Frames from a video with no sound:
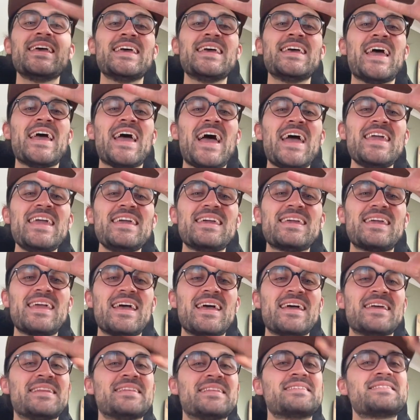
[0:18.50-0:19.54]
Hey
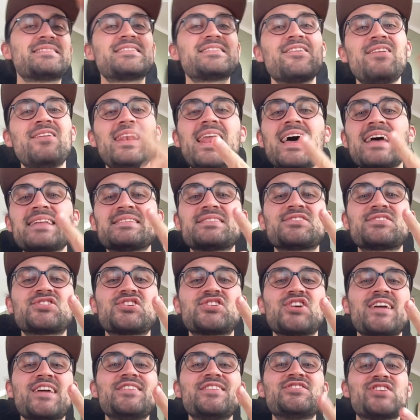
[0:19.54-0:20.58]
again, so let's
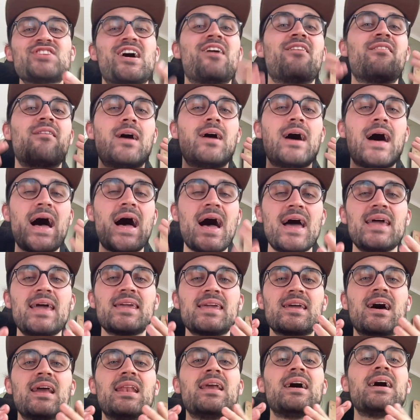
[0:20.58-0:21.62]
change our eye
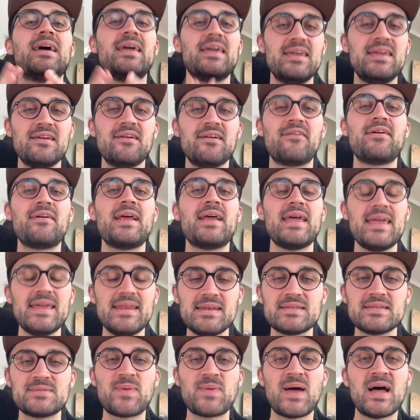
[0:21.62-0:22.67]
color here in
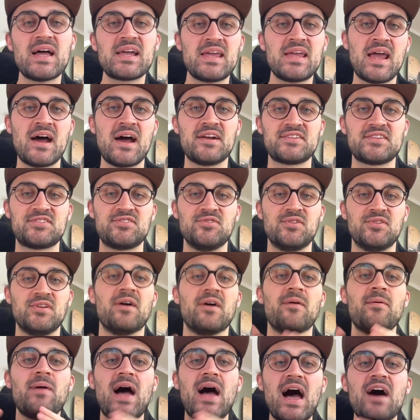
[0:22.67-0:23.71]
the Spark A R
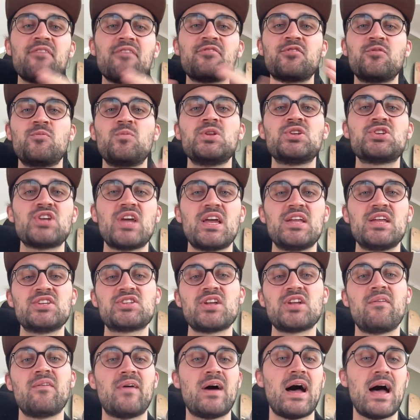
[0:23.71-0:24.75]
Studio. After we changed
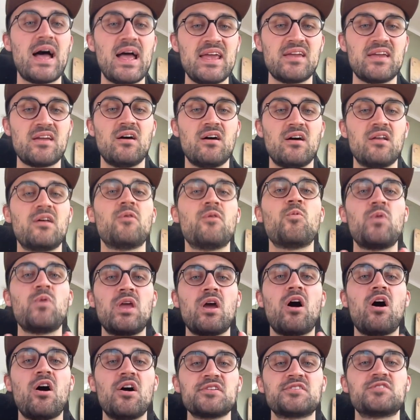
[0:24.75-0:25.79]
our eye color, we
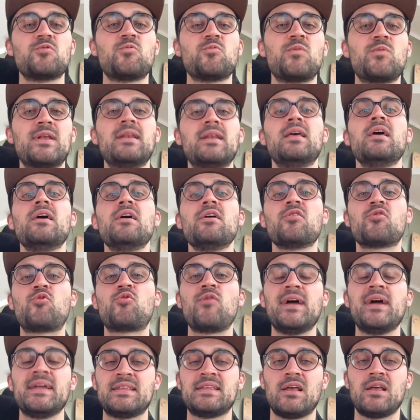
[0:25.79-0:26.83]
also will
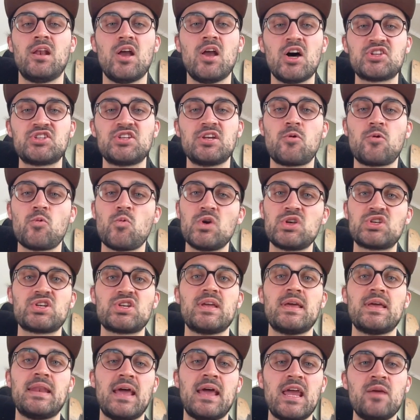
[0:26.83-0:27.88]
create a logic which
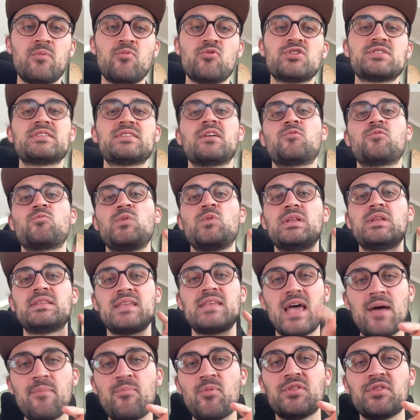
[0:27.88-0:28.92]
enables that we
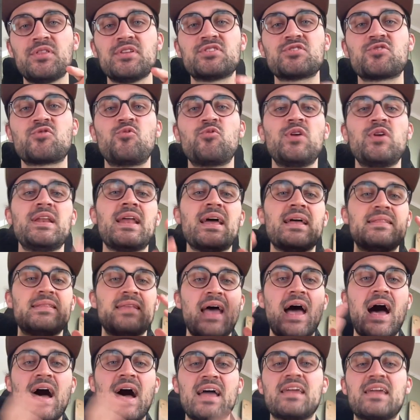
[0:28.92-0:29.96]
tap on the screen and the
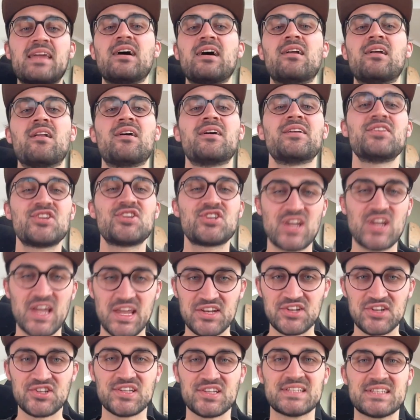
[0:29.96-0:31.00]
eye color
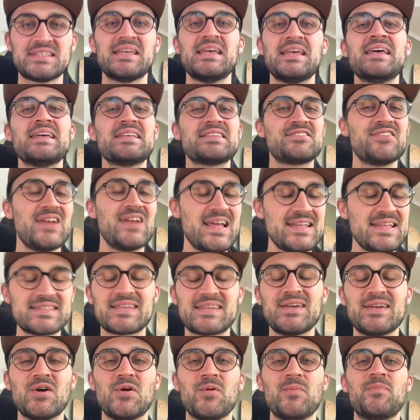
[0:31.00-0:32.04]
changes. So let's
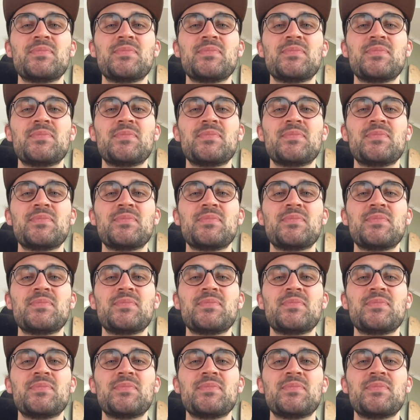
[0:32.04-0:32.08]
go.